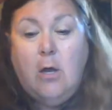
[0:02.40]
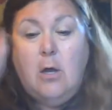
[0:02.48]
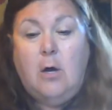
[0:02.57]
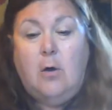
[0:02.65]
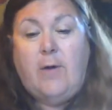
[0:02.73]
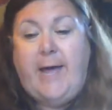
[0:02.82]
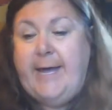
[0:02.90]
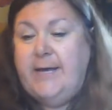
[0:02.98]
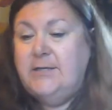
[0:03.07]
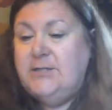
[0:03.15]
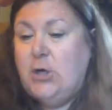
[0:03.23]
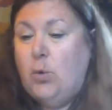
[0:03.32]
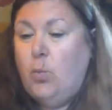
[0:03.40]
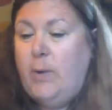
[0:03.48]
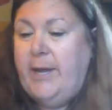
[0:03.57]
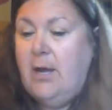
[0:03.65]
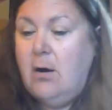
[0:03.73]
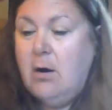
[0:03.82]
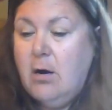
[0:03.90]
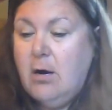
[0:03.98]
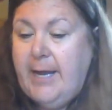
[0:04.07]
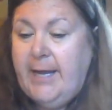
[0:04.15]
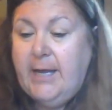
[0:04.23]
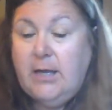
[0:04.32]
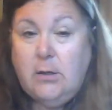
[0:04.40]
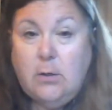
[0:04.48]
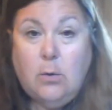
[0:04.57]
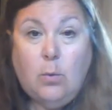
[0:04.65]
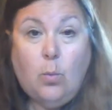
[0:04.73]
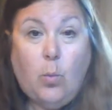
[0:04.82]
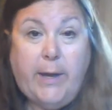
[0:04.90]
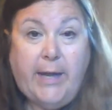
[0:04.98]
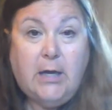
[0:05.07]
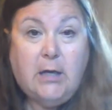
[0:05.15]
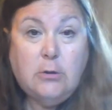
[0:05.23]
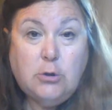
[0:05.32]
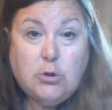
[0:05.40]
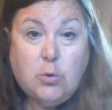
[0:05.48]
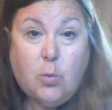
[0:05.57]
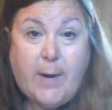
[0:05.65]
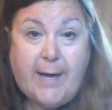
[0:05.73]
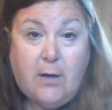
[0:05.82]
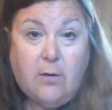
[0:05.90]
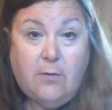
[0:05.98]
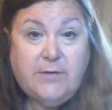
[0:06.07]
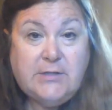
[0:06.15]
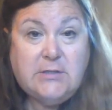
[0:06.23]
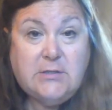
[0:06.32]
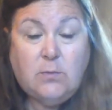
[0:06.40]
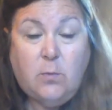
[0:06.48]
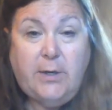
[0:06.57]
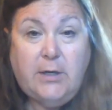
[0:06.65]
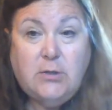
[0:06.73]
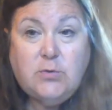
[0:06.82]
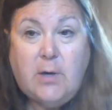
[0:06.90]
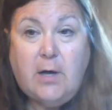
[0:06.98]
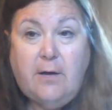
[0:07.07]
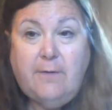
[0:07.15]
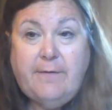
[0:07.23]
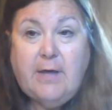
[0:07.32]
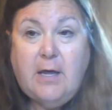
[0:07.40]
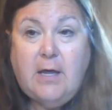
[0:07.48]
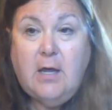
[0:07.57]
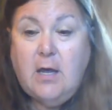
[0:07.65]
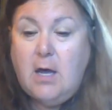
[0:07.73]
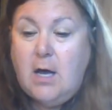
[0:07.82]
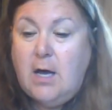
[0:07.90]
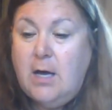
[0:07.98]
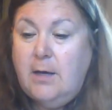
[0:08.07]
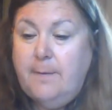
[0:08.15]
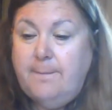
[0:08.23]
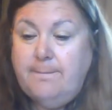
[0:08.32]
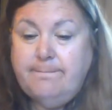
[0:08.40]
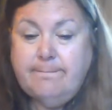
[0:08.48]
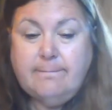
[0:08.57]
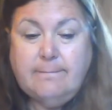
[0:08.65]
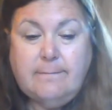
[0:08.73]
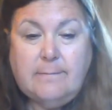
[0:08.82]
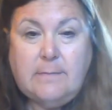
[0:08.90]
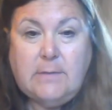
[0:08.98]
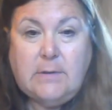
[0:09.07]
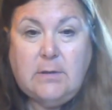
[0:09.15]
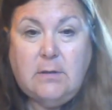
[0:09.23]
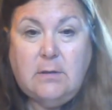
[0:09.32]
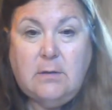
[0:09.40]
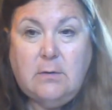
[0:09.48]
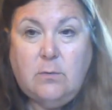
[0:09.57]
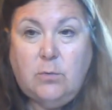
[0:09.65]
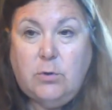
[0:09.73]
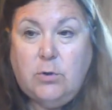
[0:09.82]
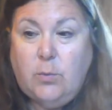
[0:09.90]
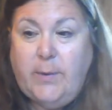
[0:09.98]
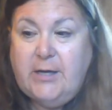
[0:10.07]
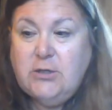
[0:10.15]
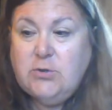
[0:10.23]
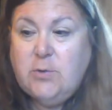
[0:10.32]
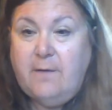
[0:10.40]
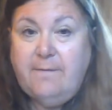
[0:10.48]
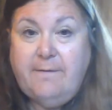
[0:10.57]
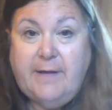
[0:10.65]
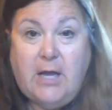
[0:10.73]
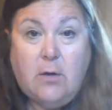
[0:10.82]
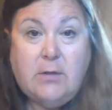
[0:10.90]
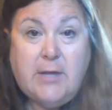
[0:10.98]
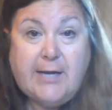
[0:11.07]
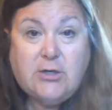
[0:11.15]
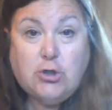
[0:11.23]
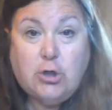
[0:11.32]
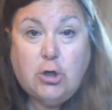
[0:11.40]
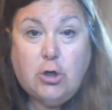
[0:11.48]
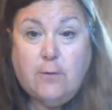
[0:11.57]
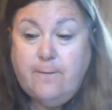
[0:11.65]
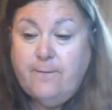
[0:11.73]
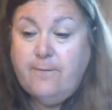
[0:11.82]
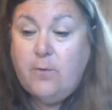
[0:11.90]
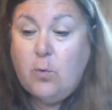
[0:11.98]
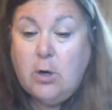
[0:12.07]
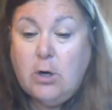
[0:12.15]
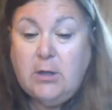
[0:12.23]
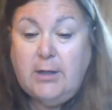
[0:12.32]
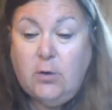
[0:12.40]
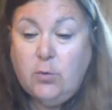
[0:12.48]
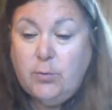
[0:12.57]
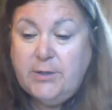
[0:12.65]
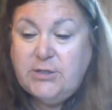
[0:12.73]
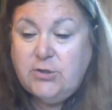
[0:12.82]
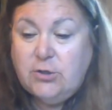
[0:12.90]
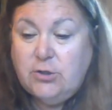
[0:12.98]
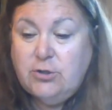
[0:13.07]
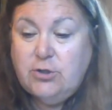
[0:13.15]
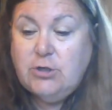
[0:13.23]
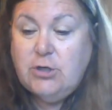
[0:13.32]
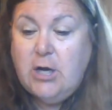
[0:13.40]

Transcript: Okay, so we are in week 12. This is a week 12, um, the week 12 video lecture for legal research.